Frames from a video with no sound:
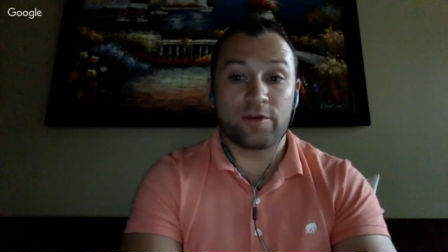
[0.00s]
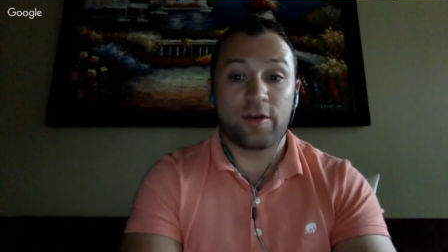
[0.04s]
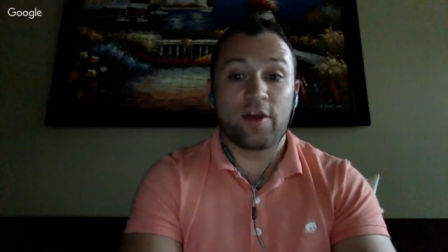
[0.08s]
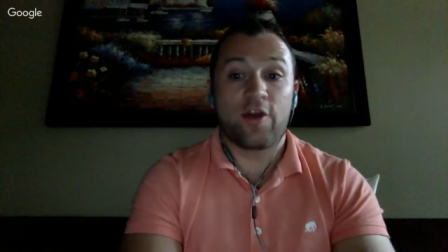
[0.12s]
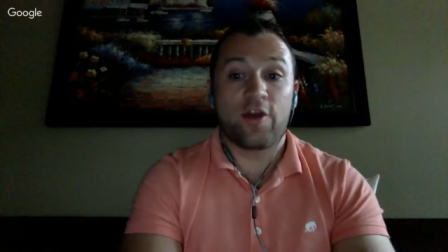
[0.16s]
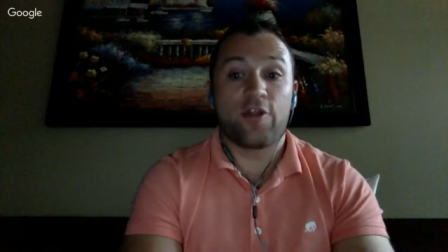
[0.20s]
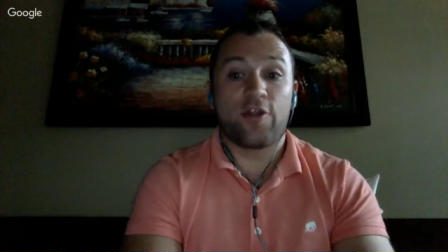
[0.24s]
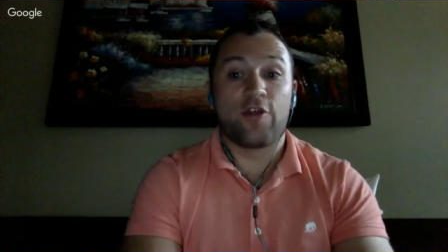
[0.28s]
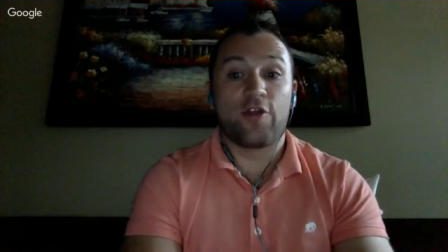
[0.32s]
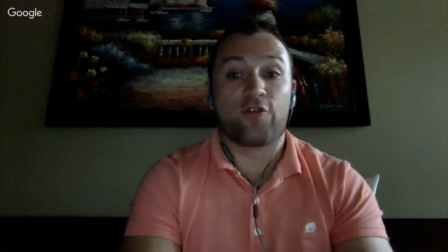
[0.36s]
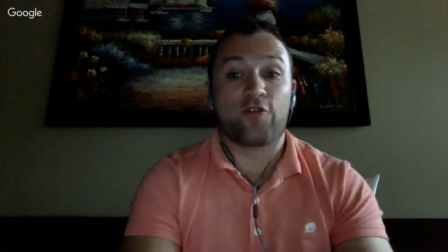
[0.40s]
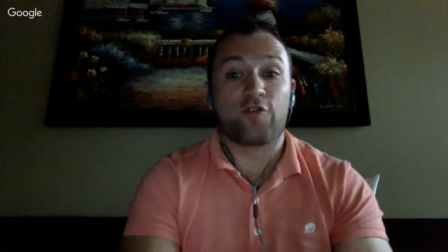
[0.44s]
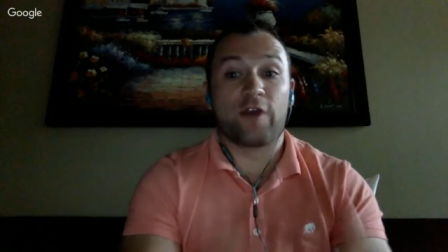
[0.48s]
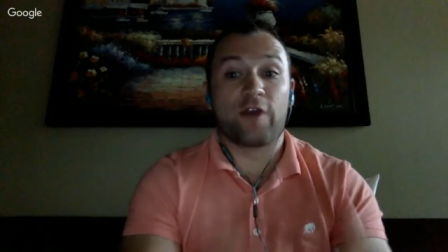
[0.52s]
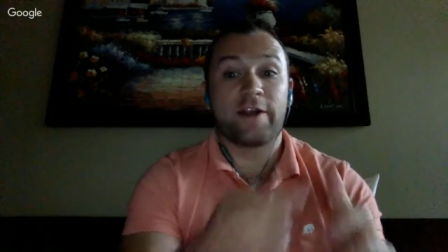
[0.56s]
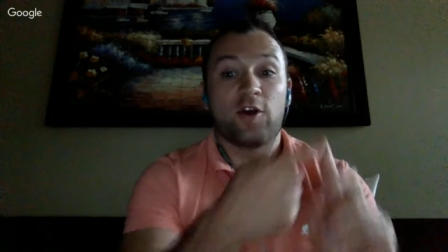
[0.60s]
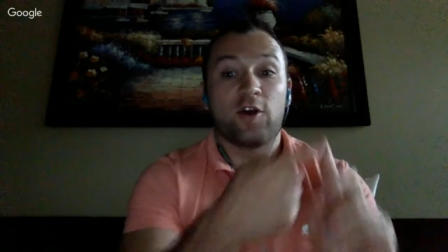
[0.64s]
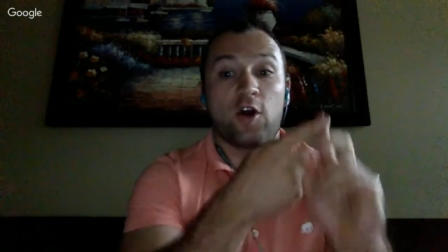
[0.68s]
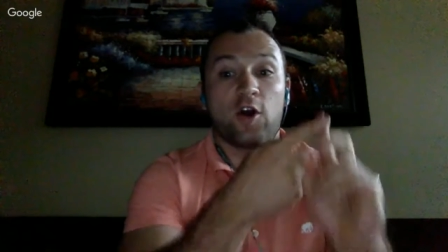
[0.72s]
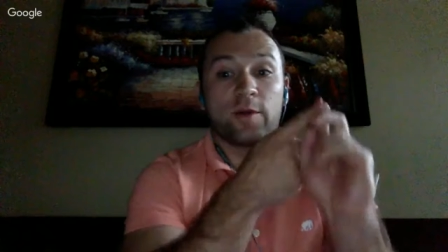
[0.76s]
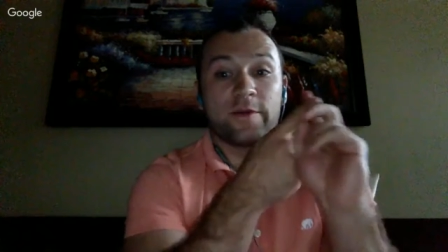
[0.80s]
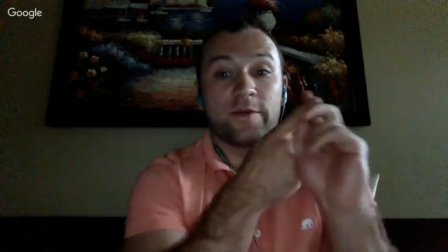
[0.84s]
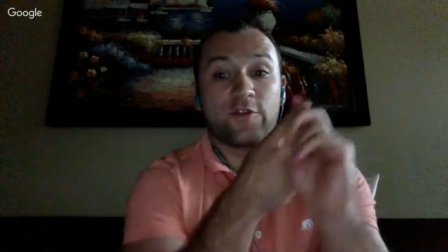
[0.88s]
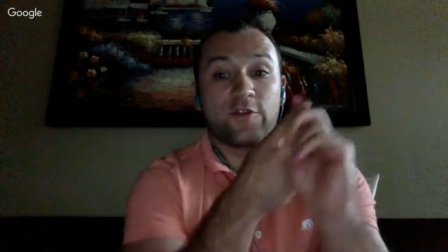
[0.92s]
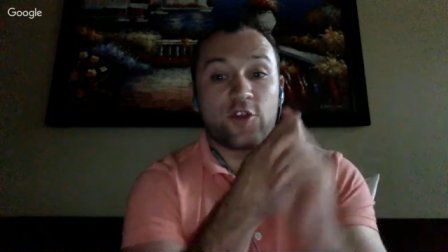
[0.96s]
The right arm
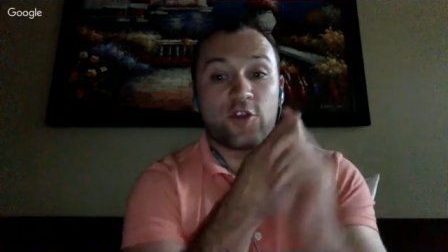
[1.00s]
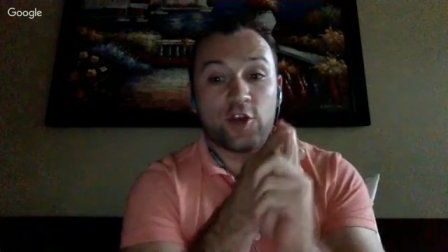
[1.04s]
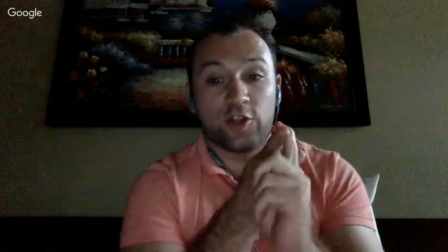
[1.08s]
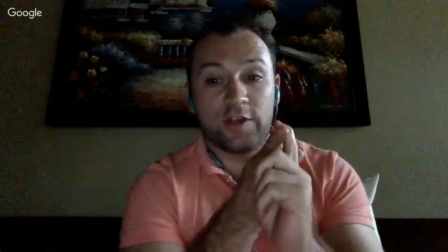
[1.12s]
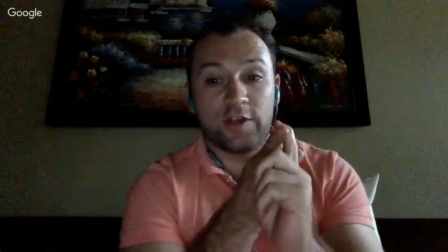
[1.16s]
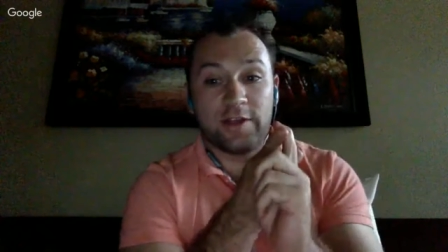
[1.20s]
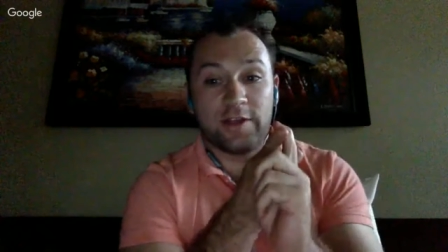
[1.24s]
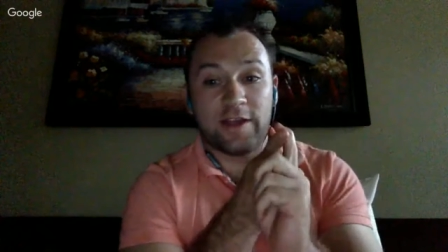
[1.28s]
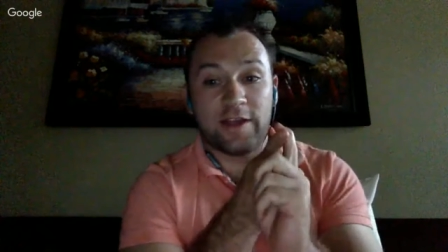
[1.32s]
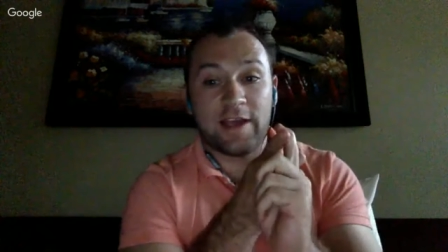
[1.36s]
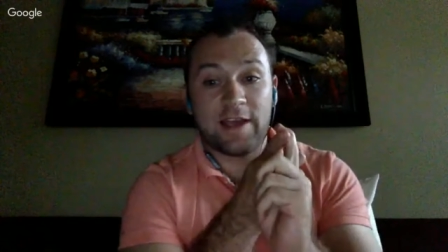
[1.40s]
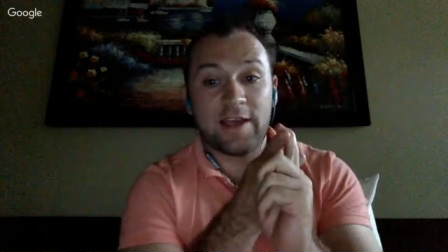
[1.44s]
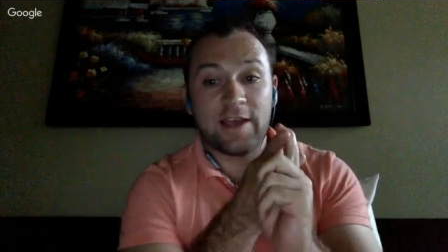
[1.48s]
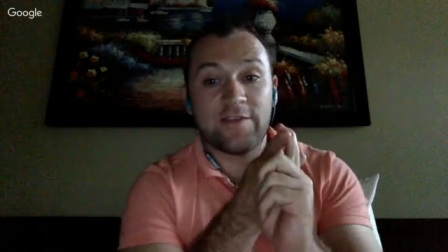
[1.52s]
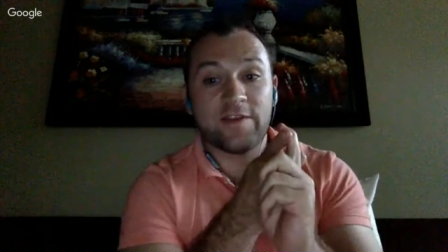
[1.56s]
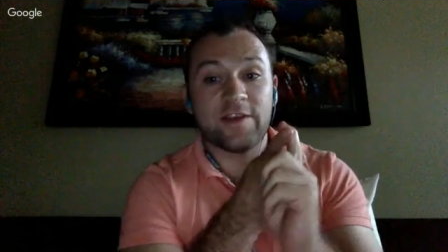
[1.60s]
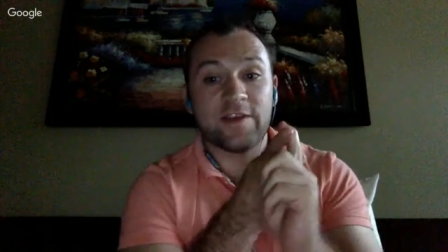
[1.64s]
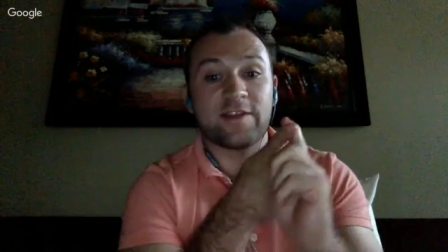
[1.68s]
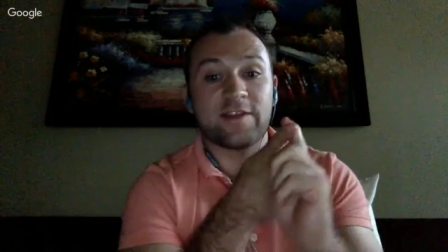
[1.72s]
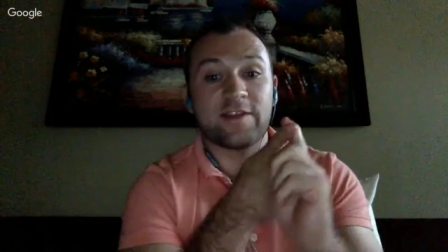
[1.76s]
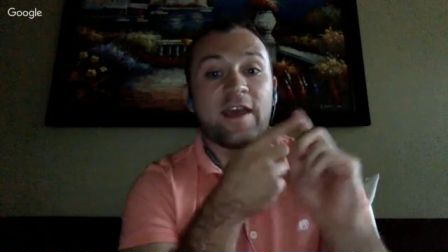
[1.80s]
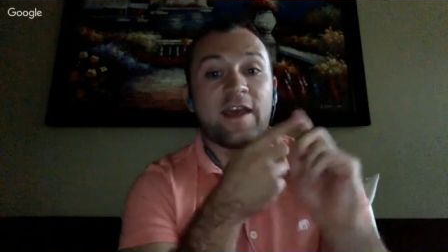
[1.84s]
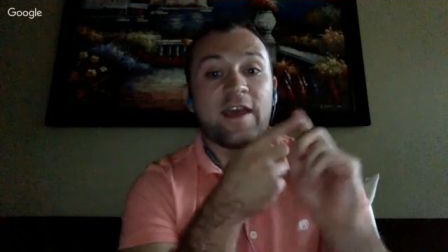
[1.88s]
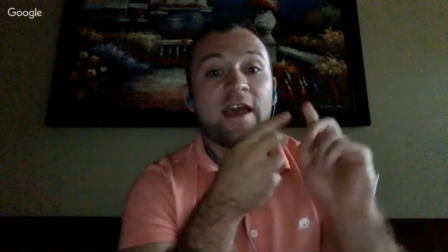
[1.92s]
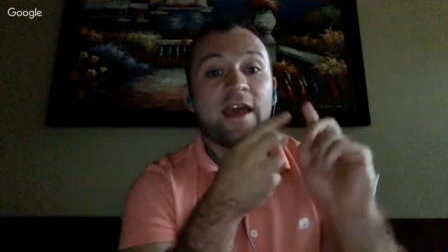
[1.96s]
of Chili
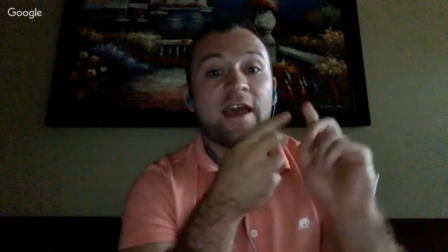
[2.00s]
Davis